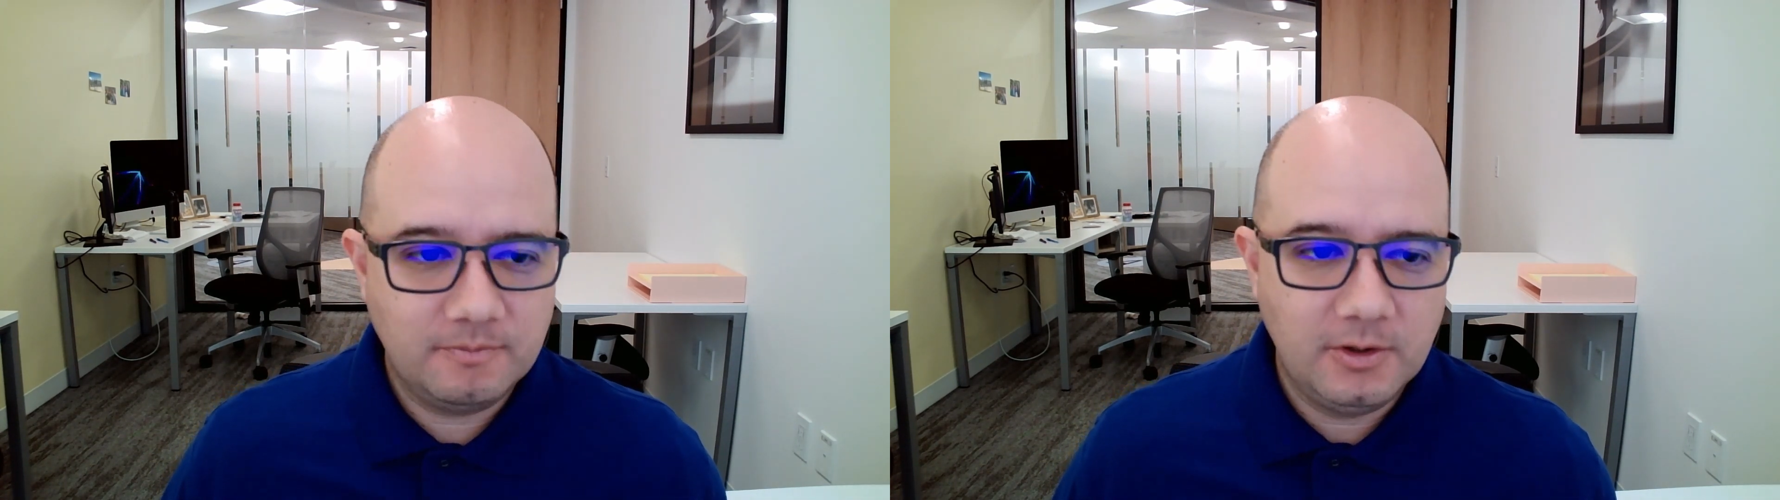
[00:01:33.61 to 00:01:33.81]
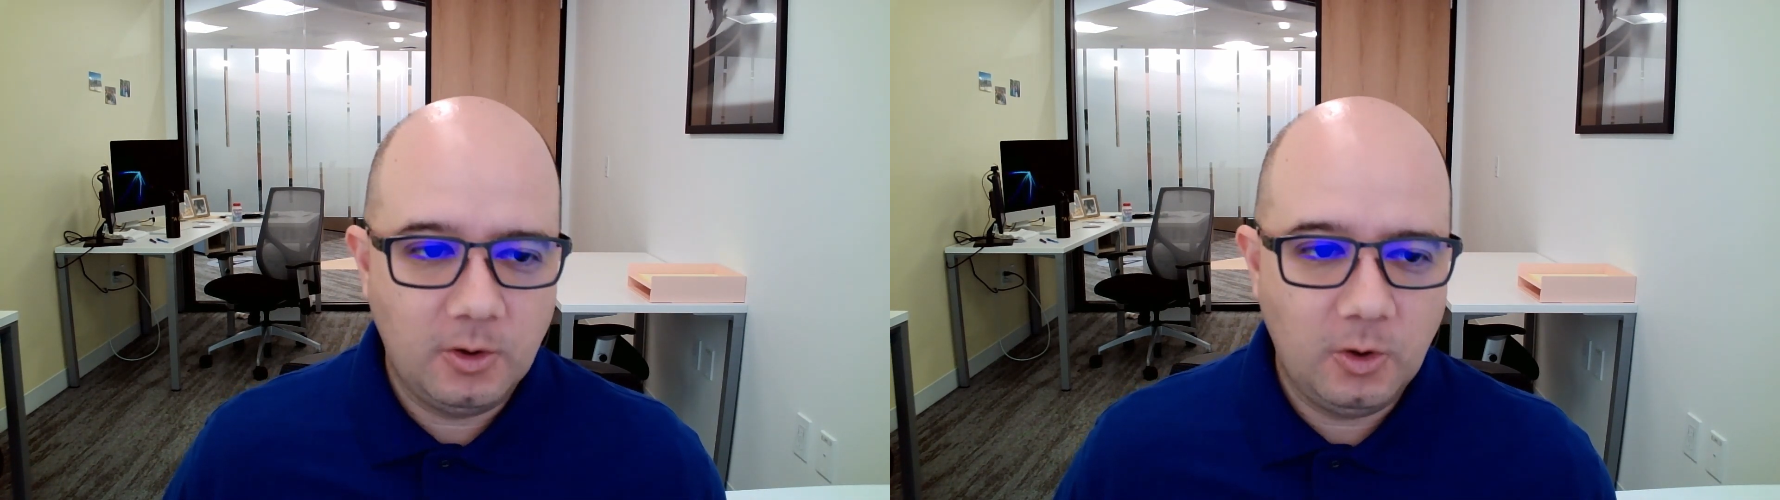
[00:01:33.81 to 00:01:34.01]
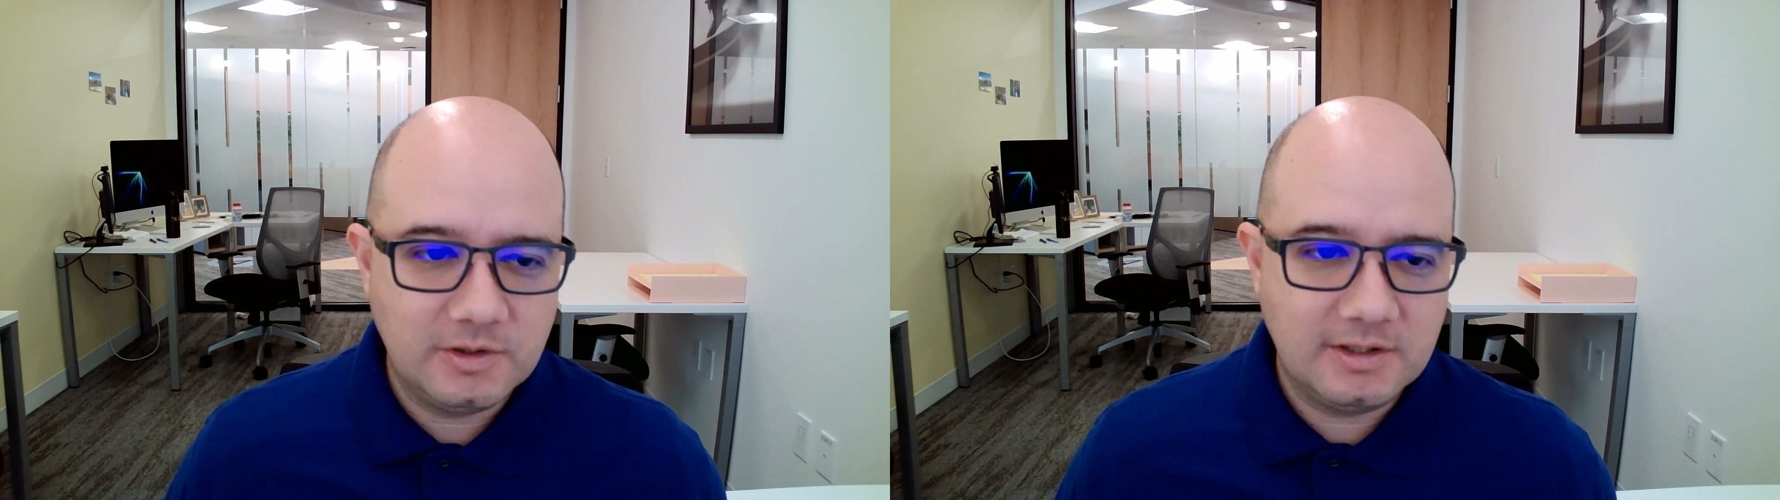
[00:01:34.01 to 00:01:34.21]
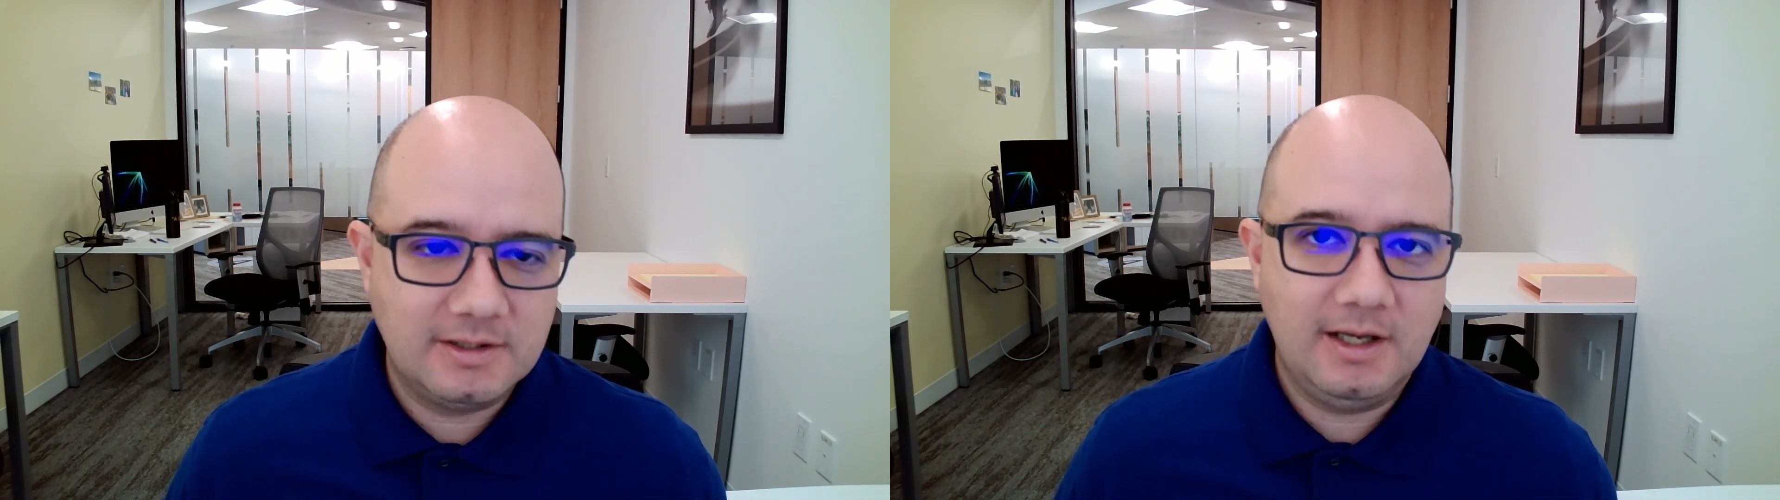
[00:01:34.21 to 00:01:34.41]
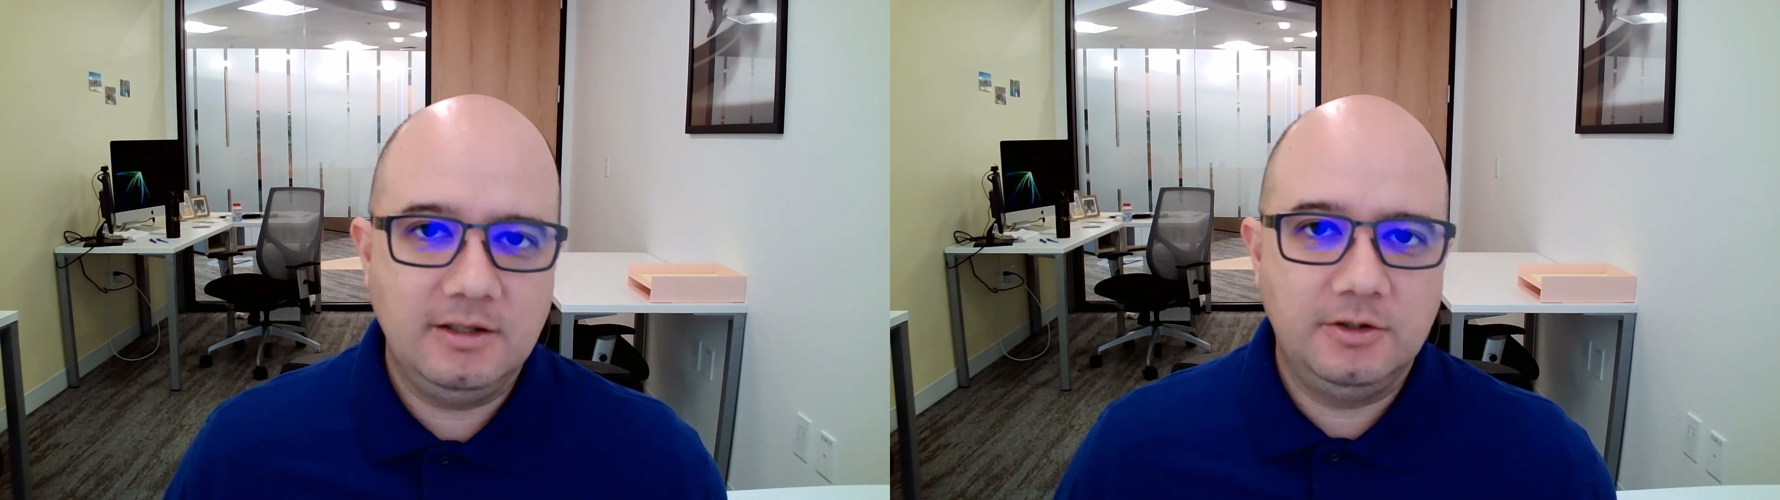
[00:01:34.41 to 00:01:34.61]
the hoses
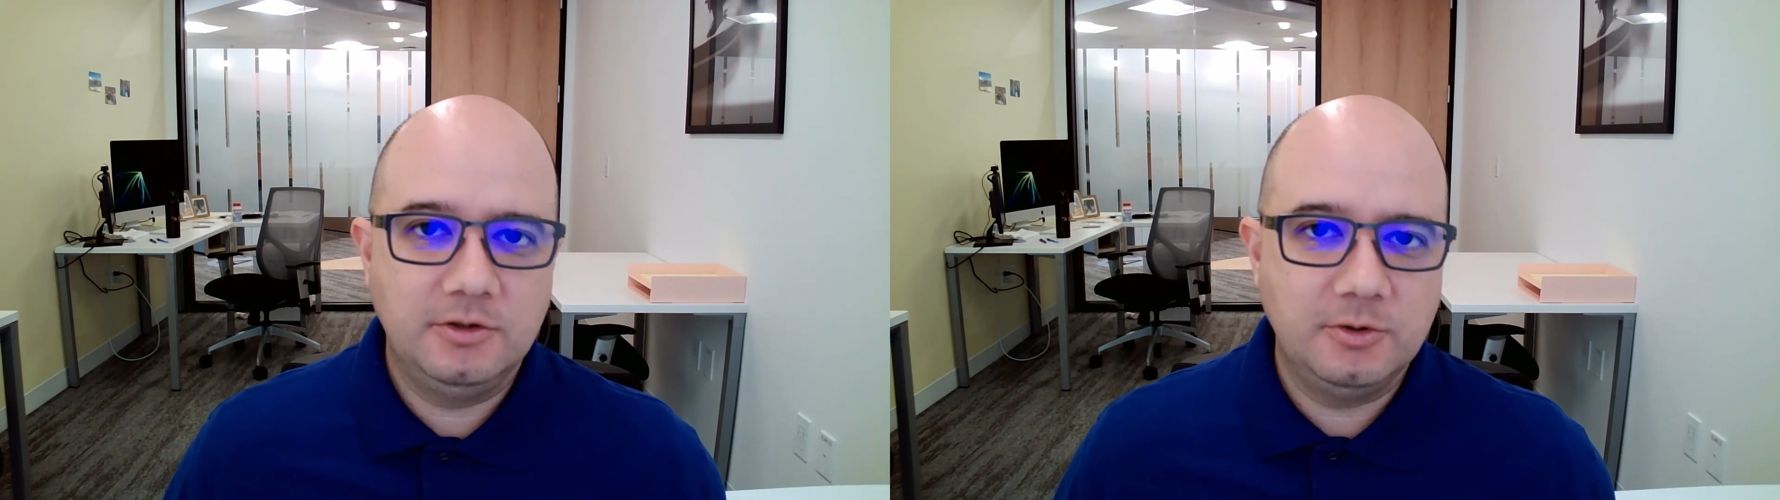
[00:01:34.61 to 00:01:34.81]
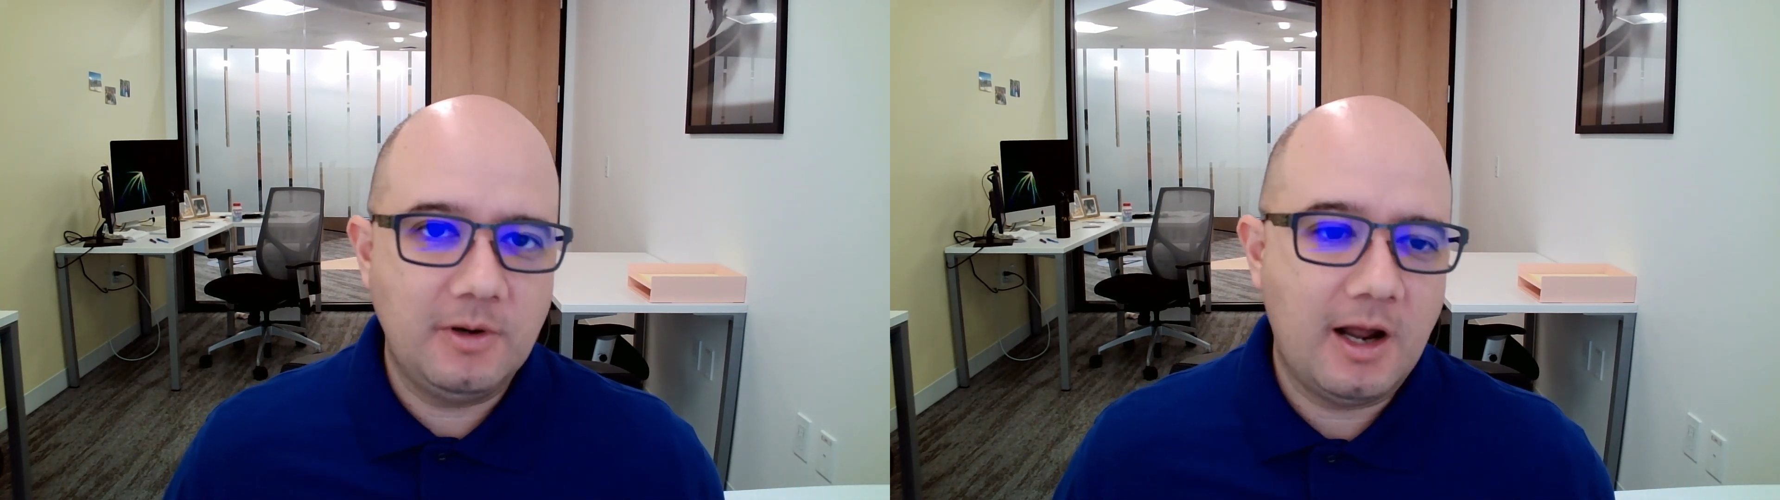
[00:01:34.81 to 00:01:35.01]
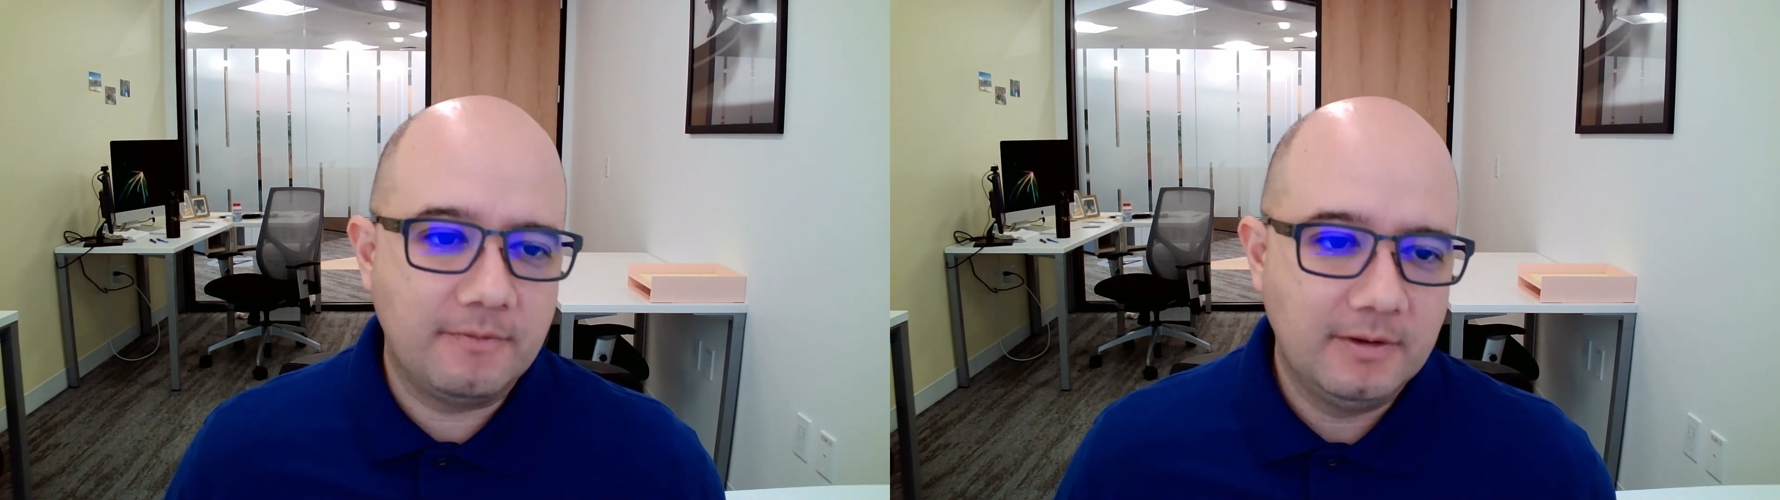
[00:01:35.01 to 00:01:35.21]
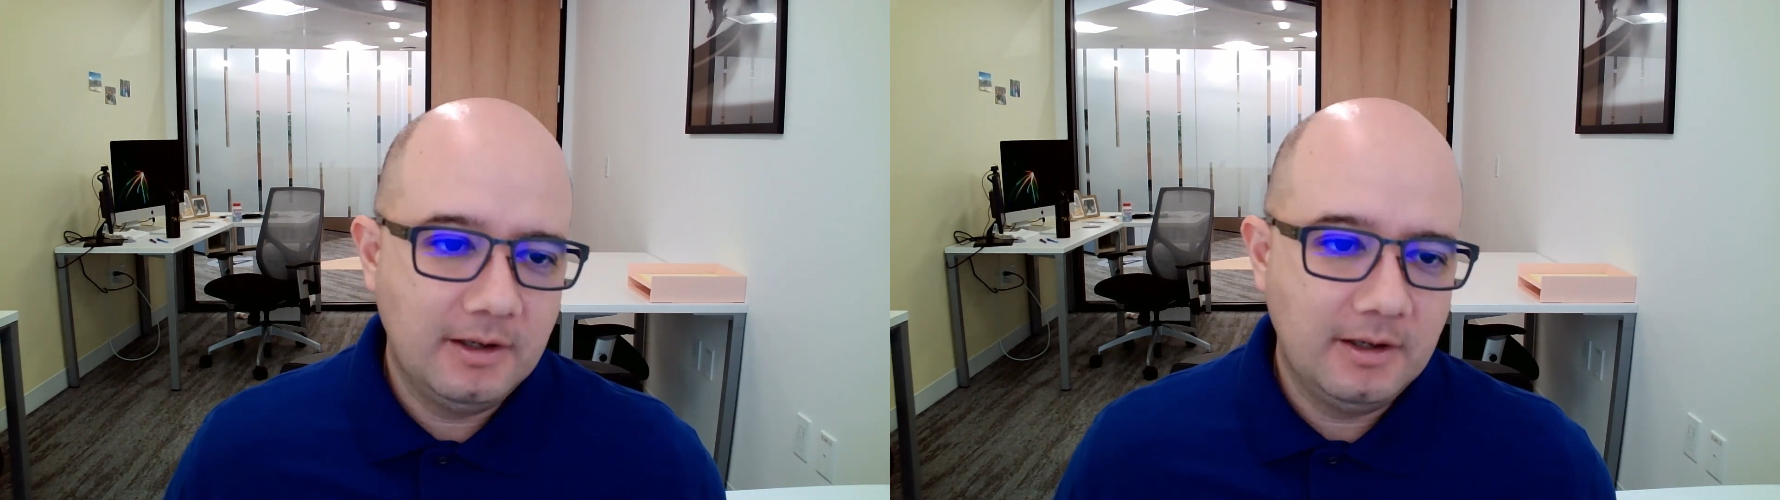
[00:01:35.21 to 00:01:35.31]
that you do have.